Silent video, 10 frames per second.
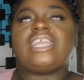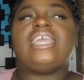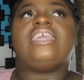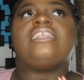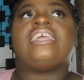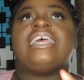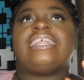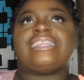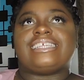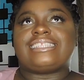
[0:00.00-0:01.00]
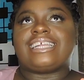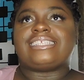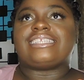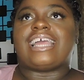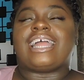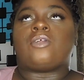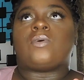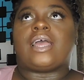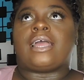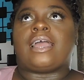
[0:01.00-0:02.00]
and let's not just,
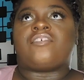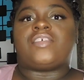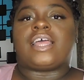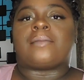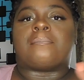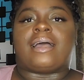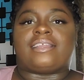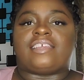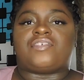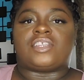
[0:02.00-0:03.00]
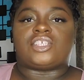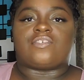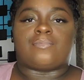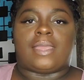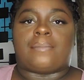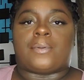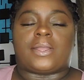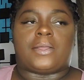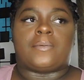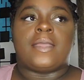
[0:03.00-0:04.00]
I feel like my definition of a bad
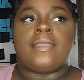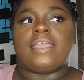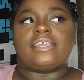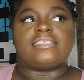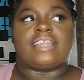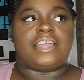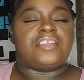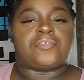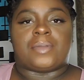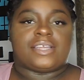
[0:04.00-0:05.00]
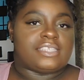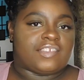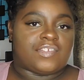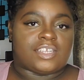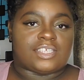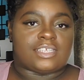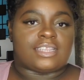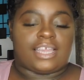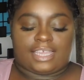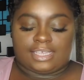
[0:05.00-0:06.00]
breakup is not everybody's definition.
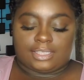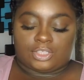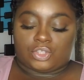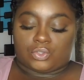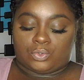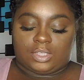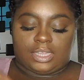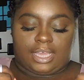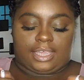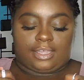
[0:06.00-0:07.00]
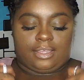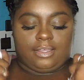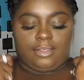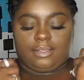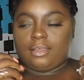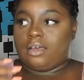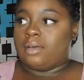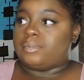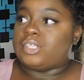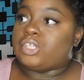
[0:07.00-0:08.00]
Like, it is truly like
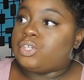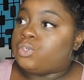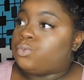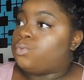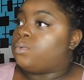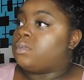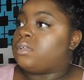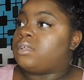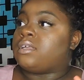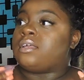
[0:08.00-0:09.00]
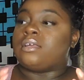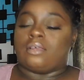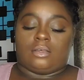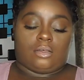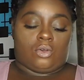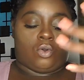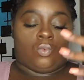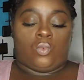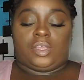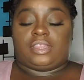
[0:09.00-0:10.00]
up to you
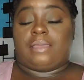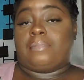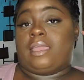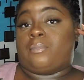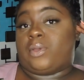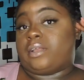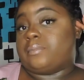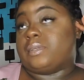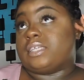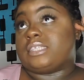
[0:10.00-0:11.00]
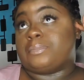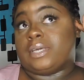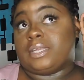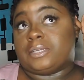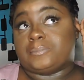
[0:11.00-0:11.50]
on what that bad breakup is. But